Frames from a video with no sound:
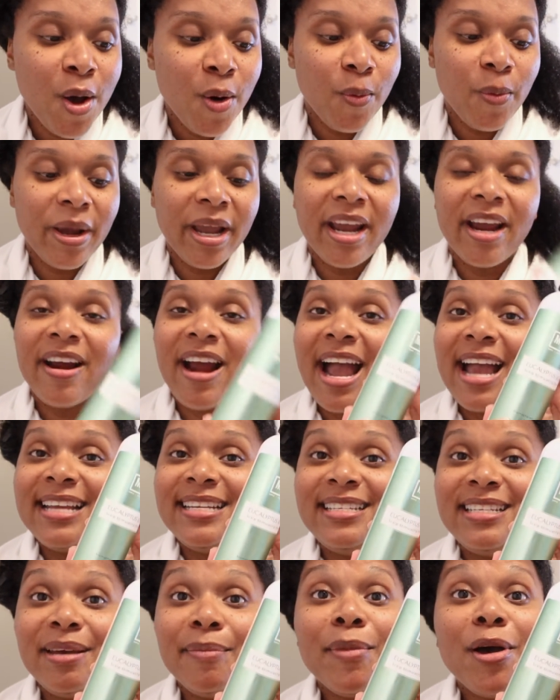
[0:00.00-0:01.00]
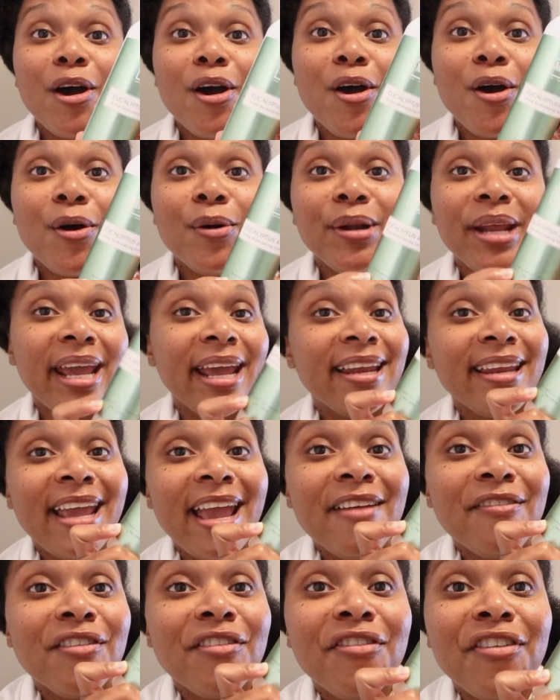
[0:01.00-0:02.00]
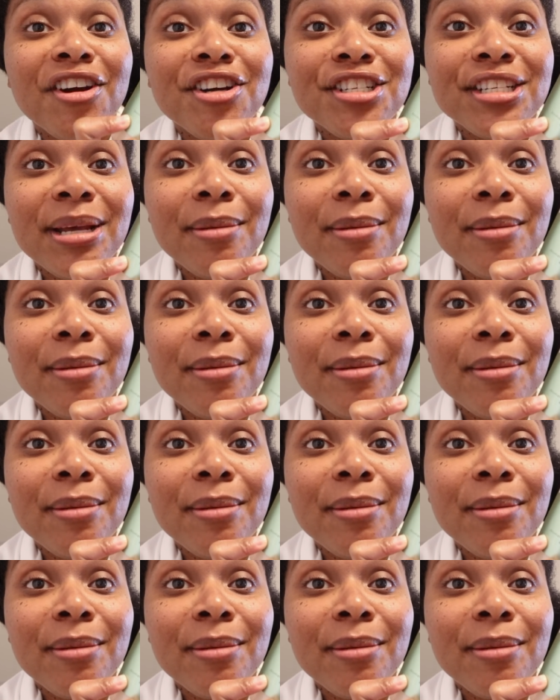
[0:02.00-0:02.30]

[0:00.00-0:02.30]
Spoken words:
where I demoed and gave a first